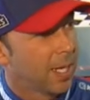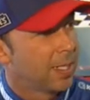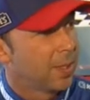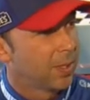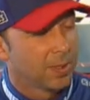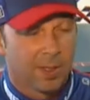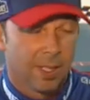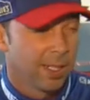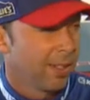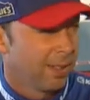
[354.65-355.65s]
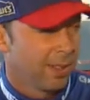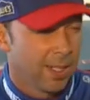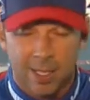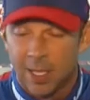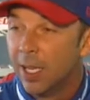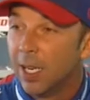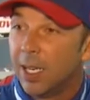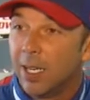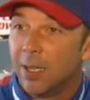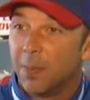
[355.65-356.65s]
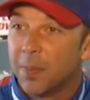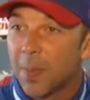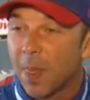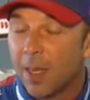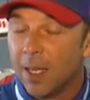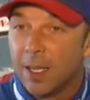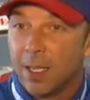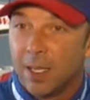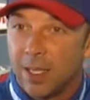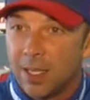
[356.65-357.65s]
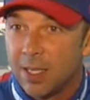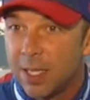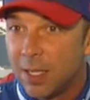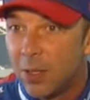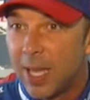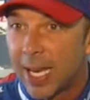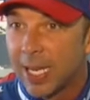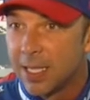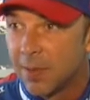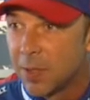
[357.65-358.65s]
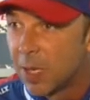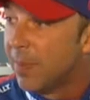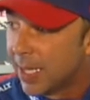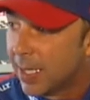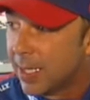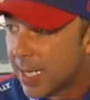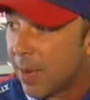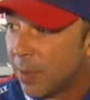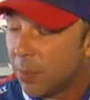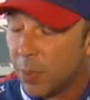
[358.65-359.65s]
Atypical. Okay, great. Thanks. To do that kind of stuff to try to make things happen.